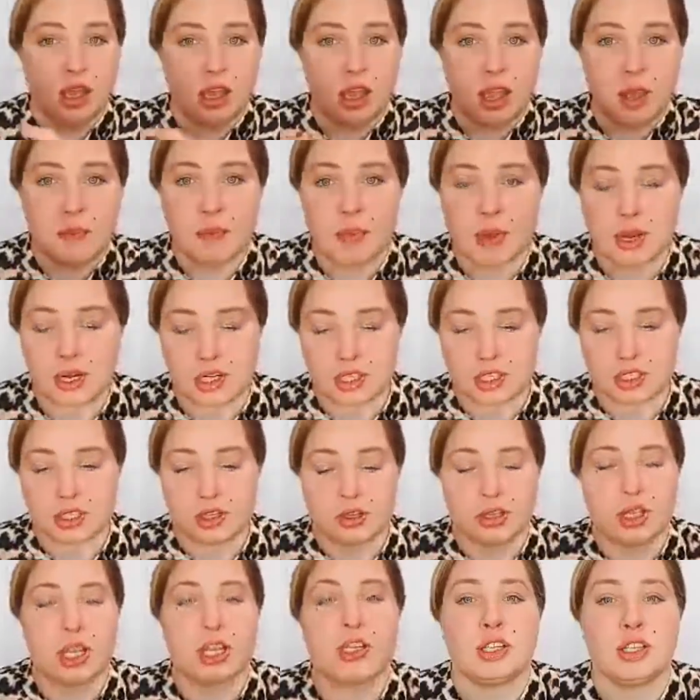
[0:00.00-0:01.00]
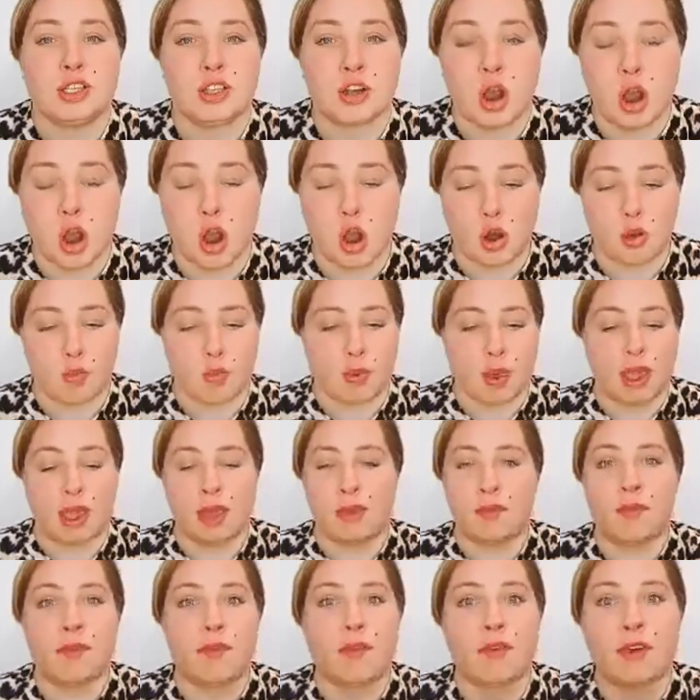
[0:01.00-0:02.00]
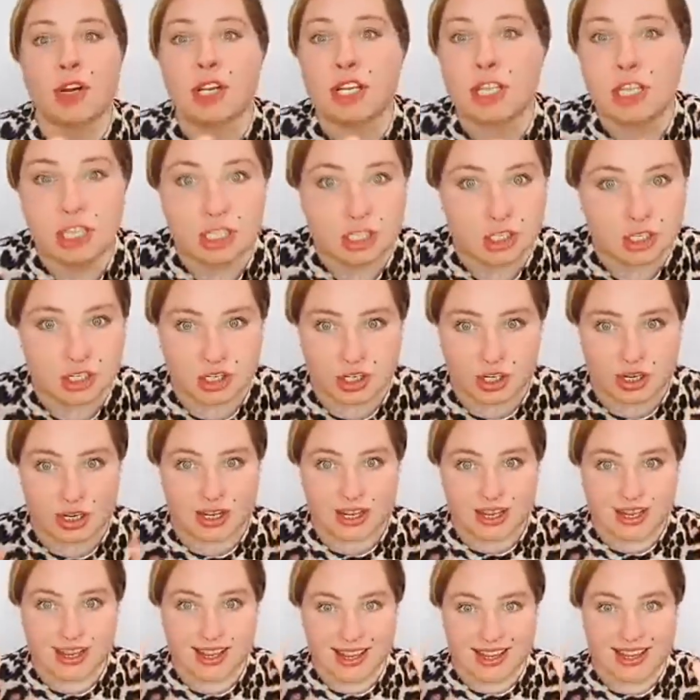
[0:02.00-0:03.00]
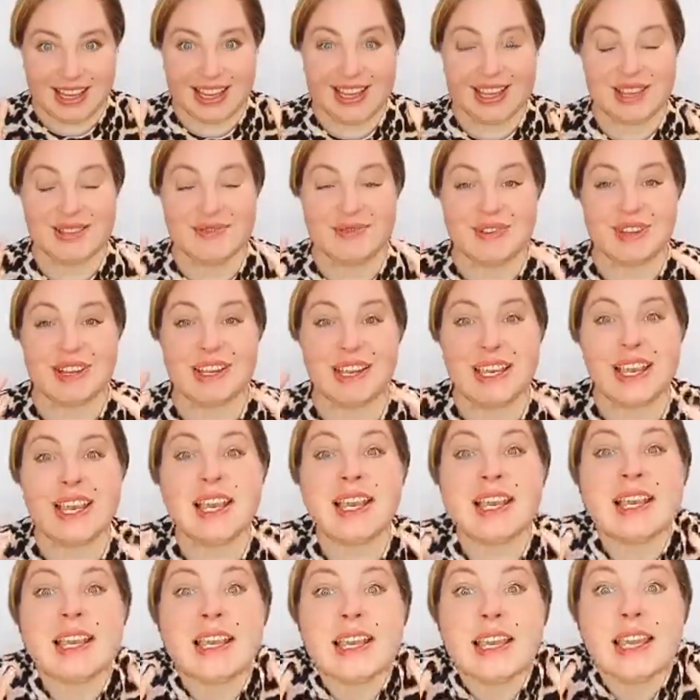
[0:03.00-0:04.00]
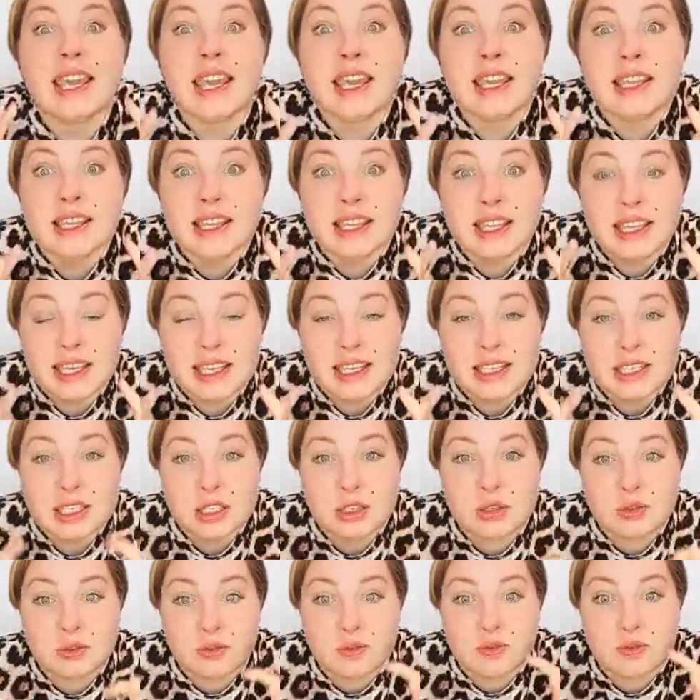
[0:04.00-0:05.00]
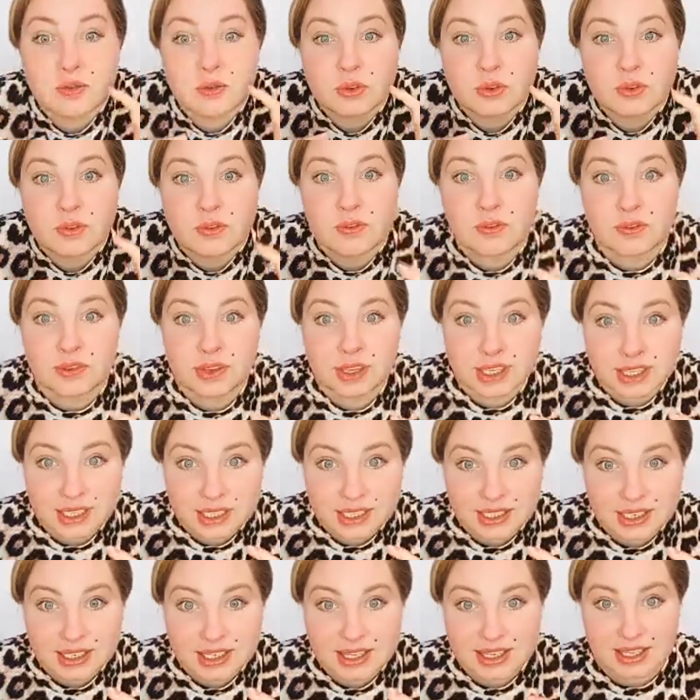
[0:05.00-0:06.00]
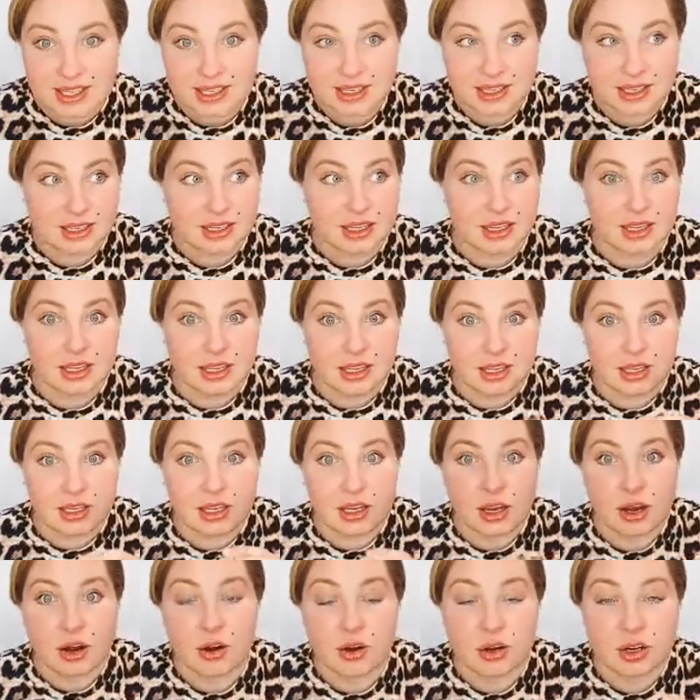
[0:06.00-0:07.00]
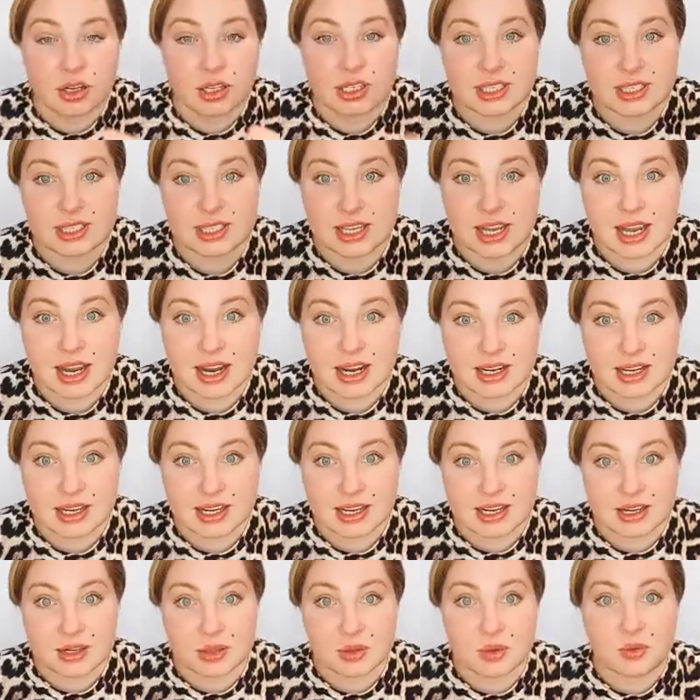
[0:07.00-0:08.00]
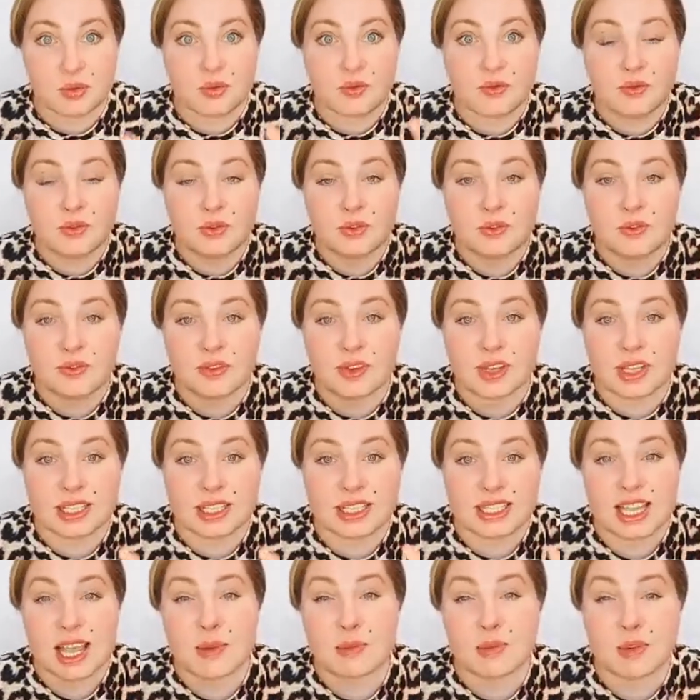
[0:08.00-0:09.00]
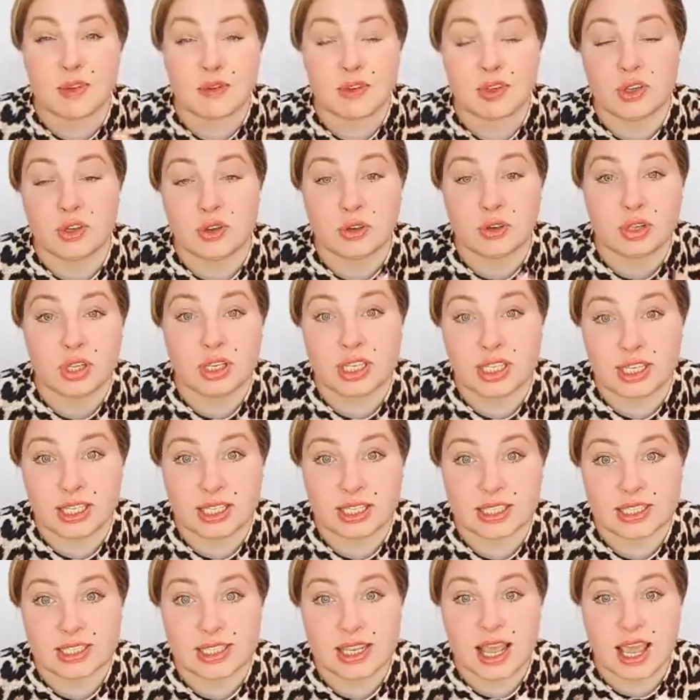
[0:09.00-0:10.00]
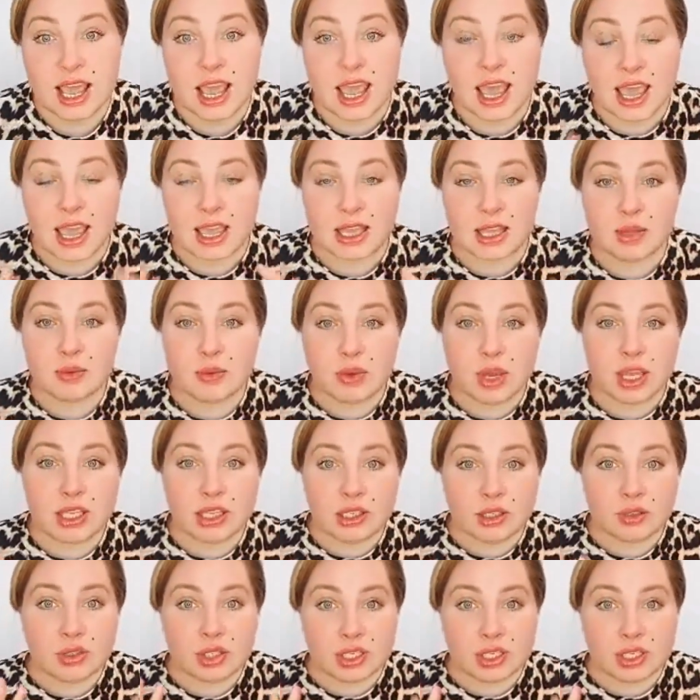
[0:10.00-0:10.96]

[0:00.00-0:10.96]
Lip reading: a person, a job, a fridge, it is to fulfill your desire, to fulfill some of your needs. And when you